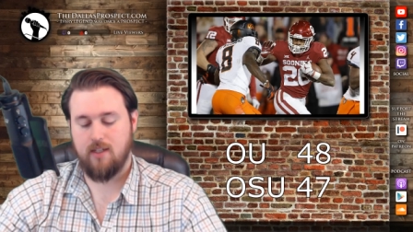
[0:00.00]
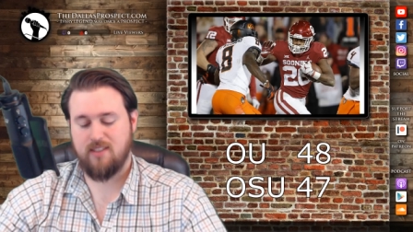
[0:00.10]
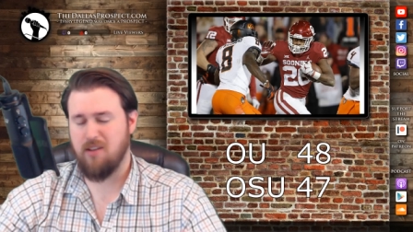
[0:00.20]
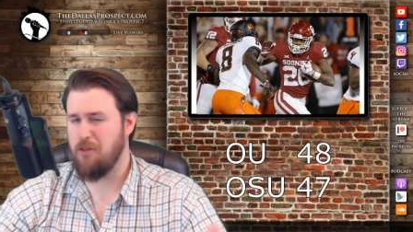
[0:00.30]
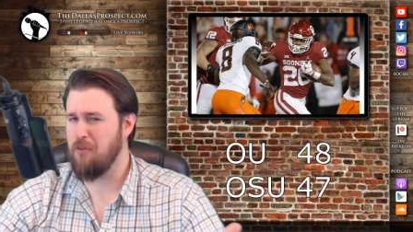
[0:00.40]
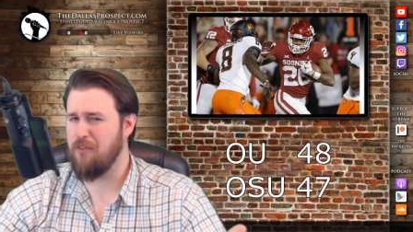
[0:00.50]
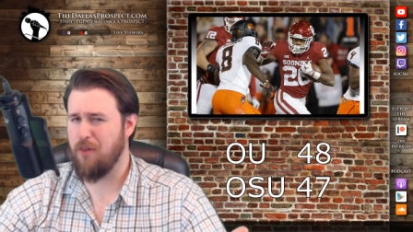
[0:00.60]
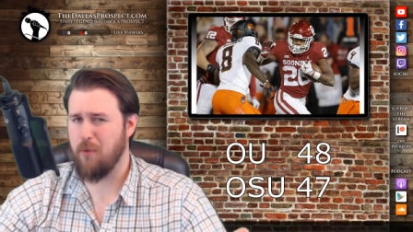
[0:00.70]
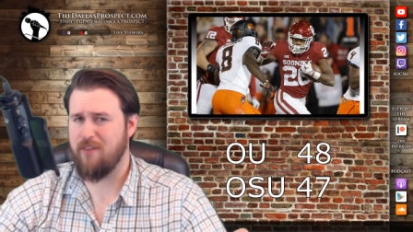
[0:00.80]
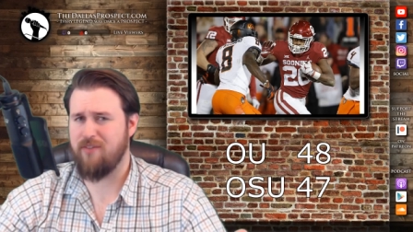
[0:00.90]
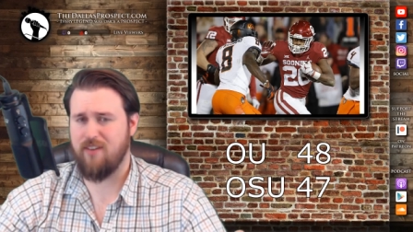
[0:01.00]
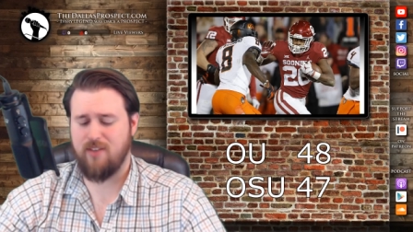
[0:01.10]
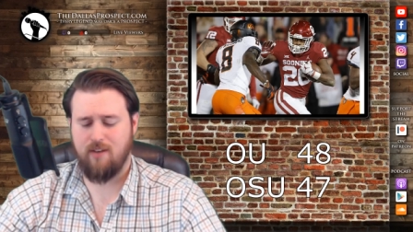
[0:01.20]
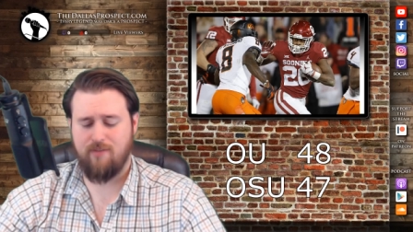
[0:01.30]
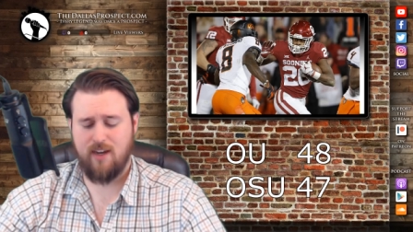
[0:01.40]
Still threw for
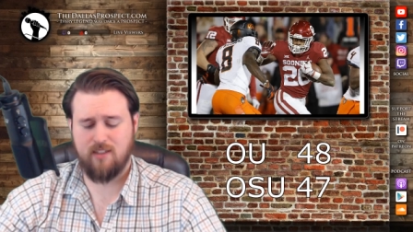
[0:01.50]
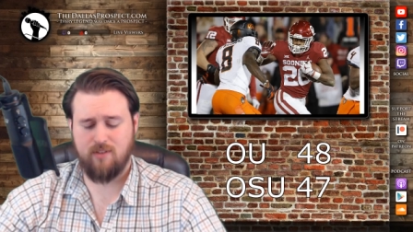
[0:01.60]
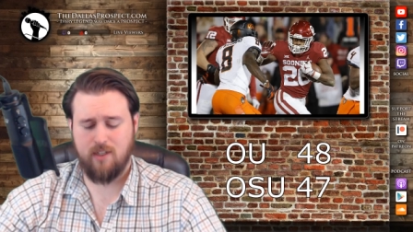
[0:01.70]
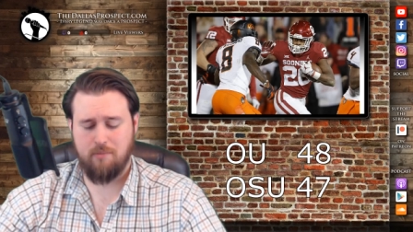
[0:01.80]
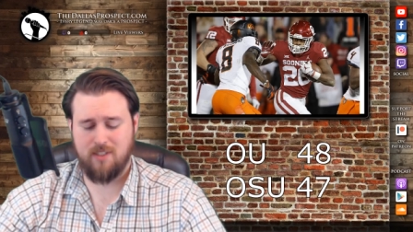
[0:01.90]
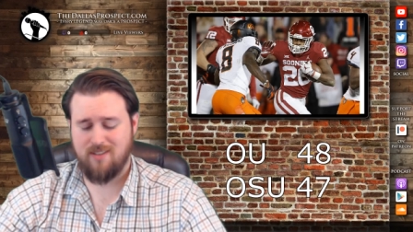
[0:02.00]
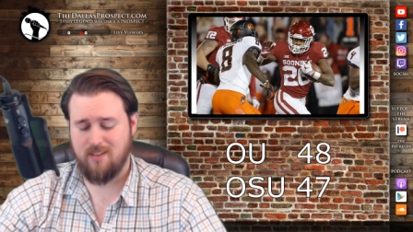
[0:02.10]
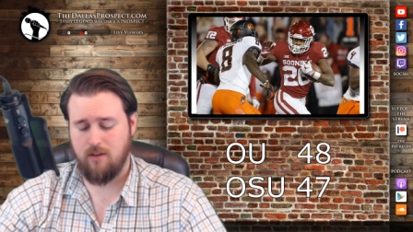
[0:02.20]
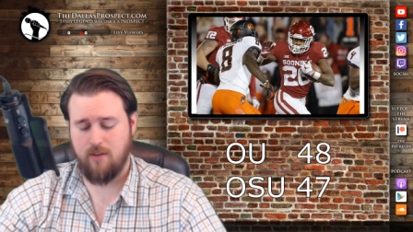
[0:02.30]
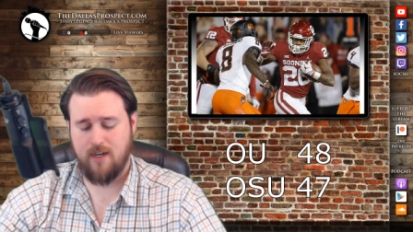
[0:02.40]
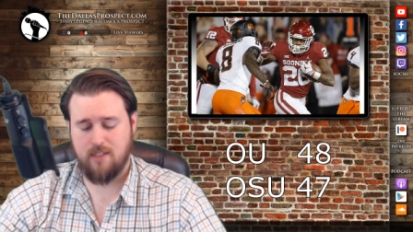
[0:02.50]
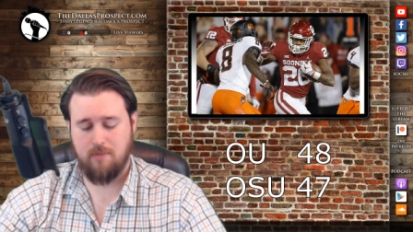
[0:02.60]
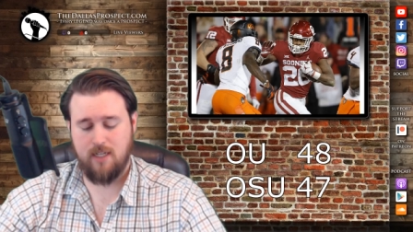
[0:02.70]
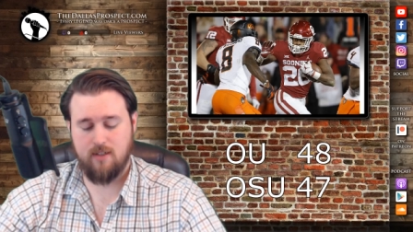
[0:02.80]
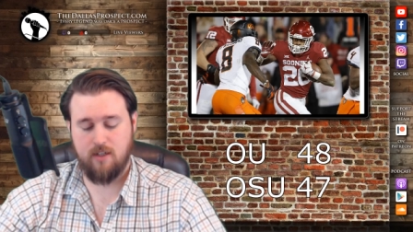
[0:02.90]
350 effectively, but still not as
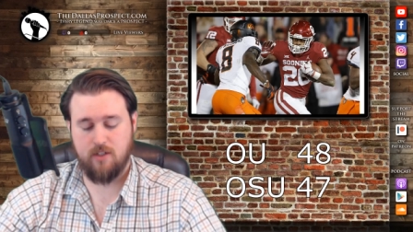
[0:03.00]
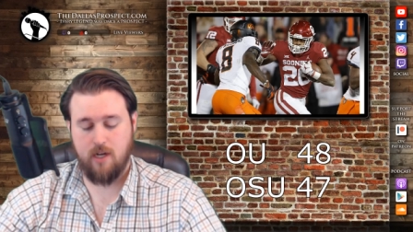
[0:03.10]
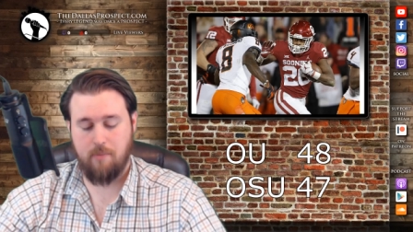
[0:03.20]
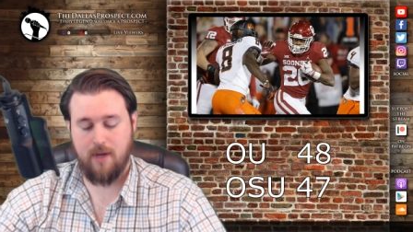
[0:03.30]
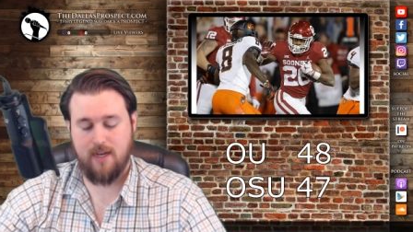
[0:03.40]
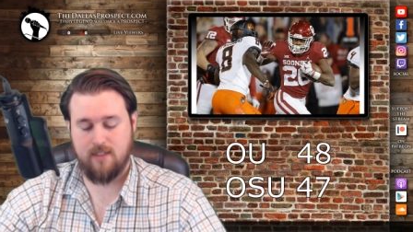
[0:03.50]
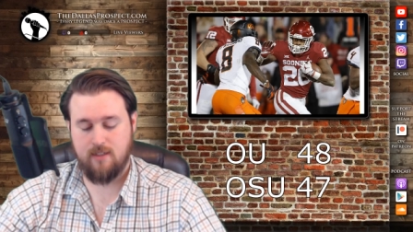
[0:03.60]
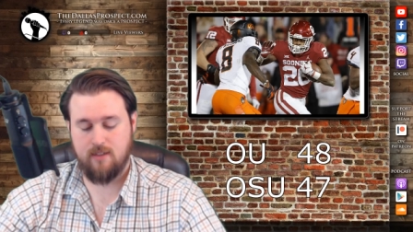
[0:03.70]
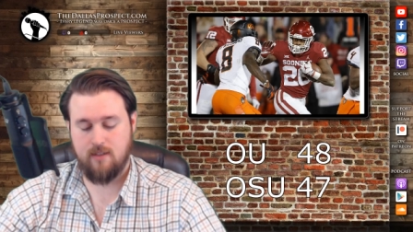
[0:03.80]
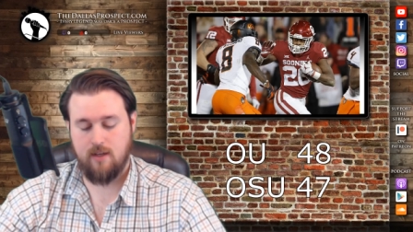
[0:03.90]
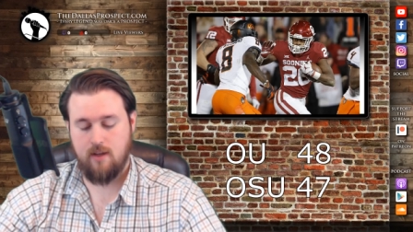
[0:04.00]
many touchdown passes.